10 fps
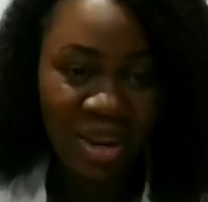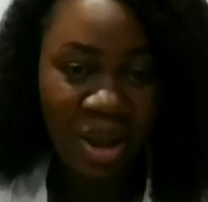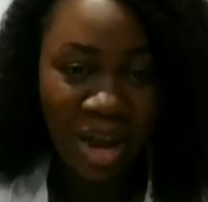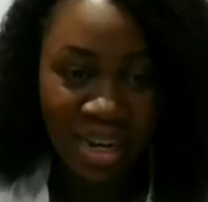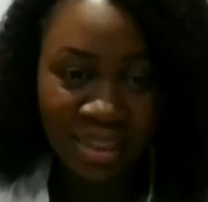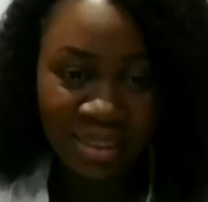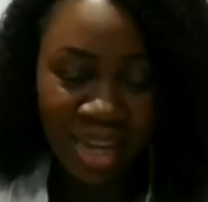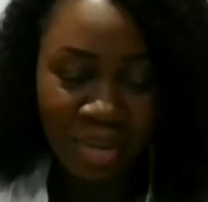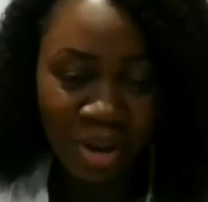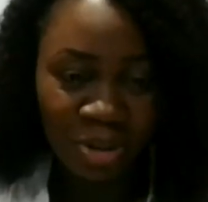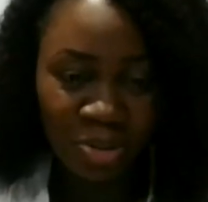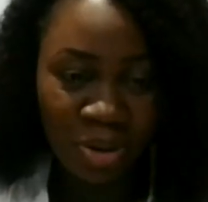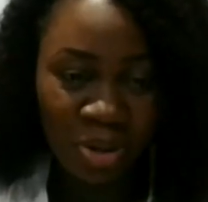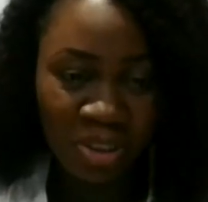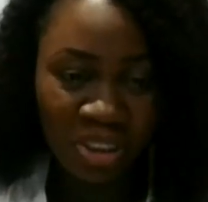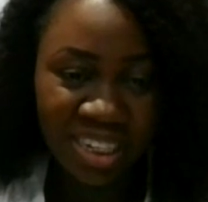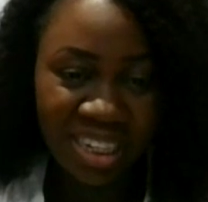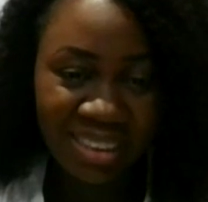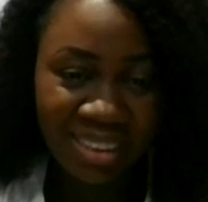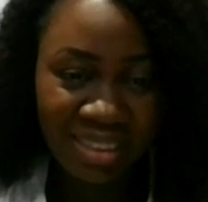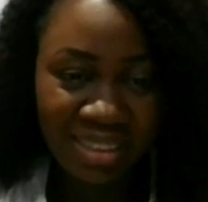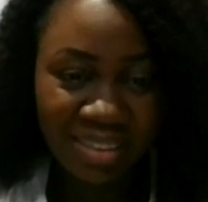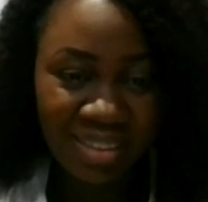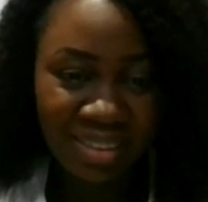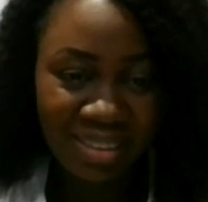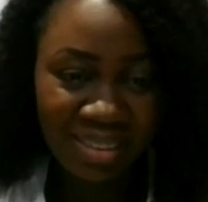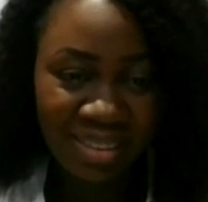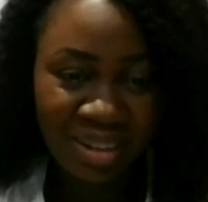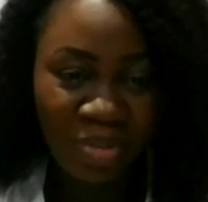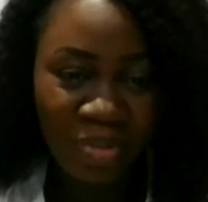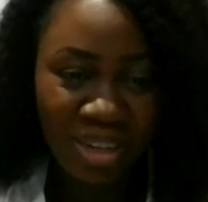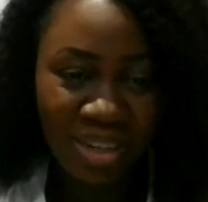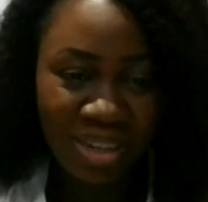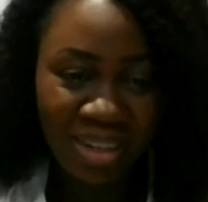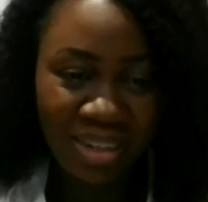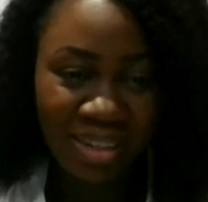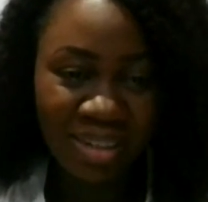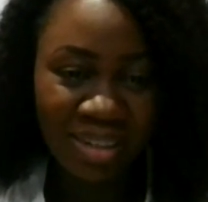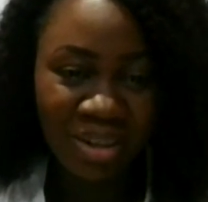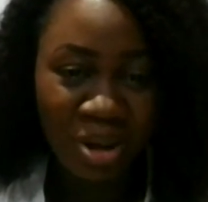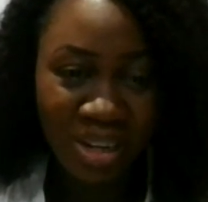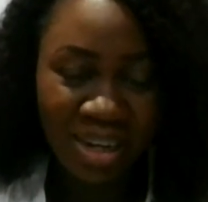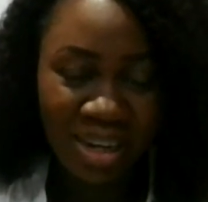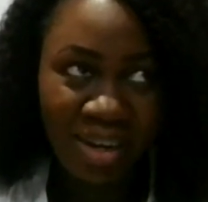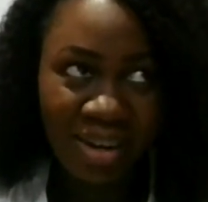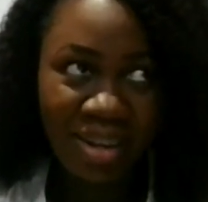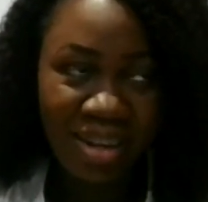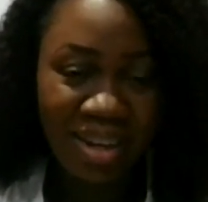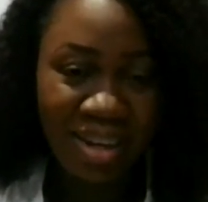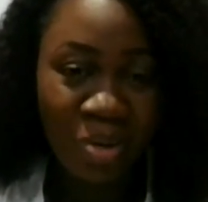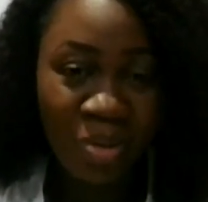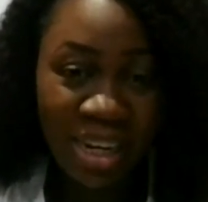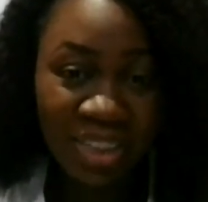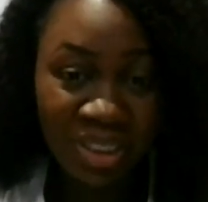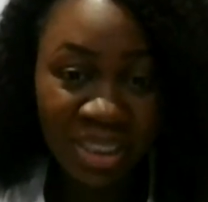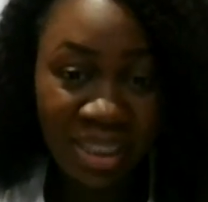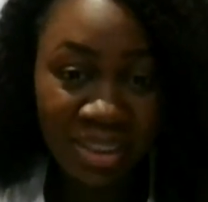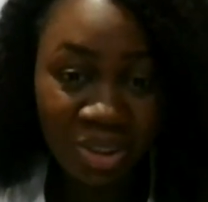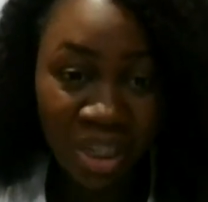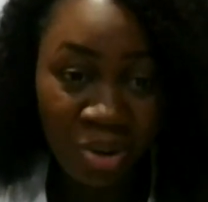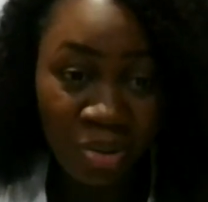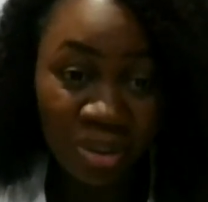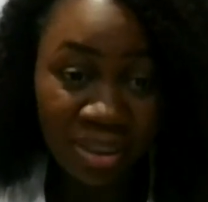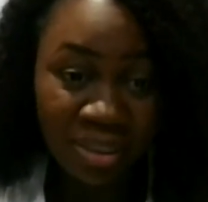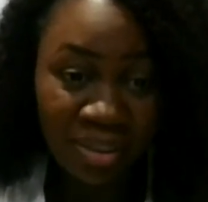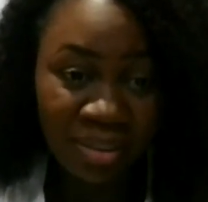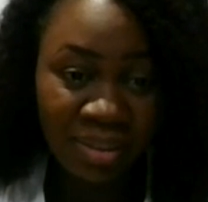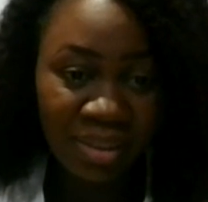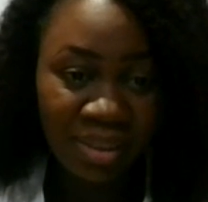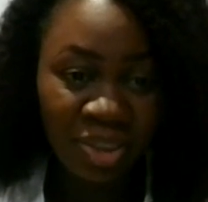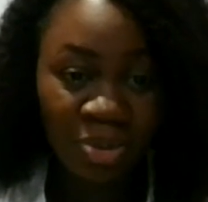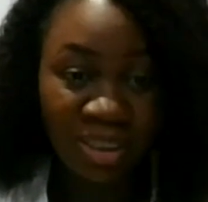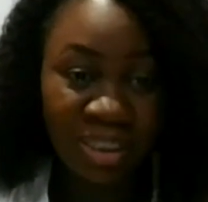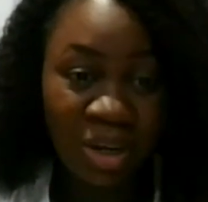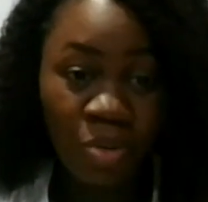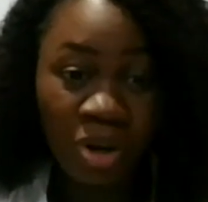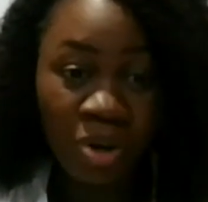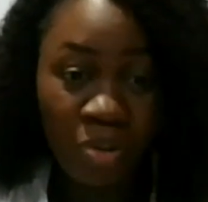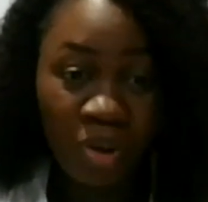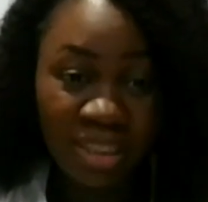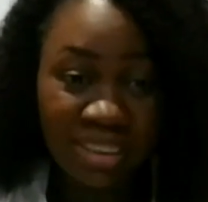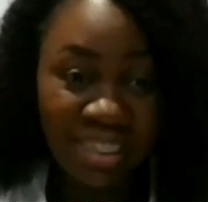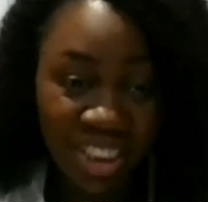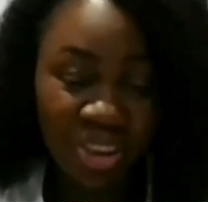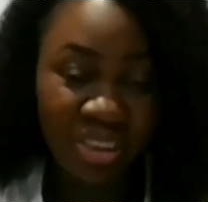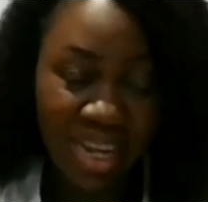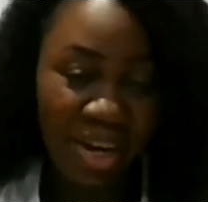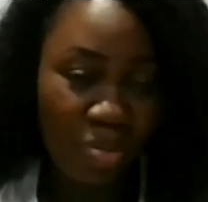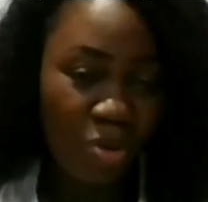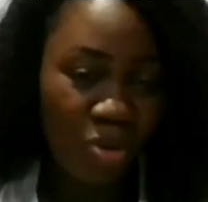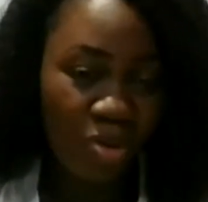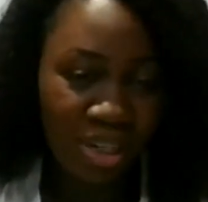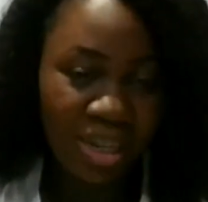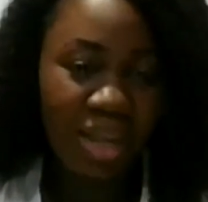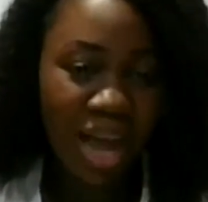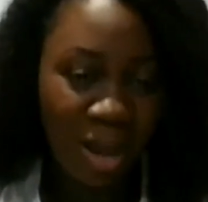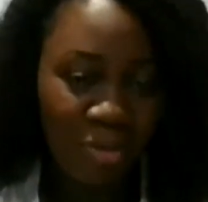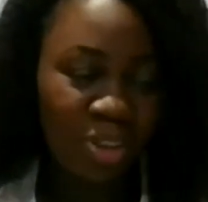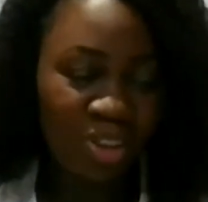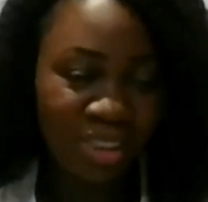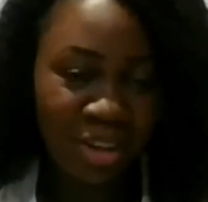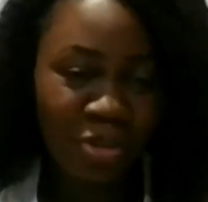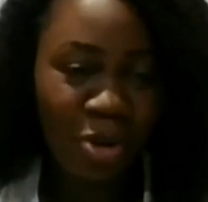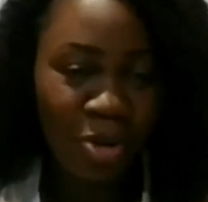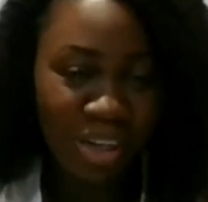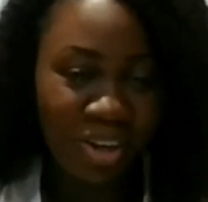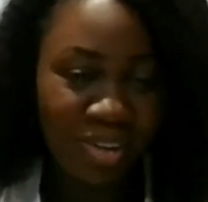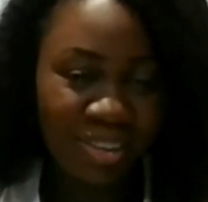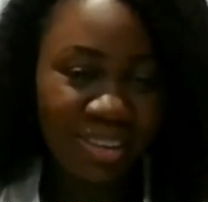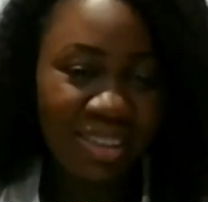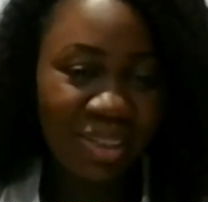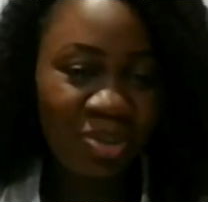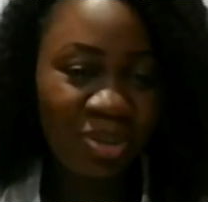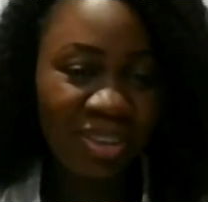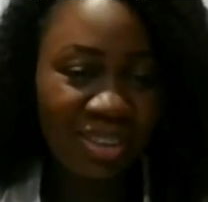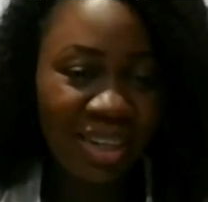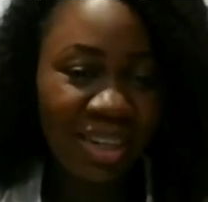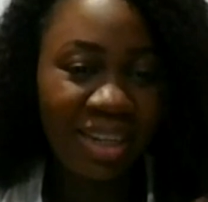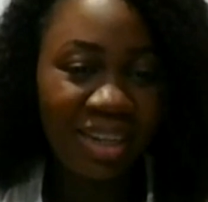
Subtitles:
At that time, that was when you changed the the the way the training was done. It wasn't a one-on-one session anymore. I was just given all the courses at once, and then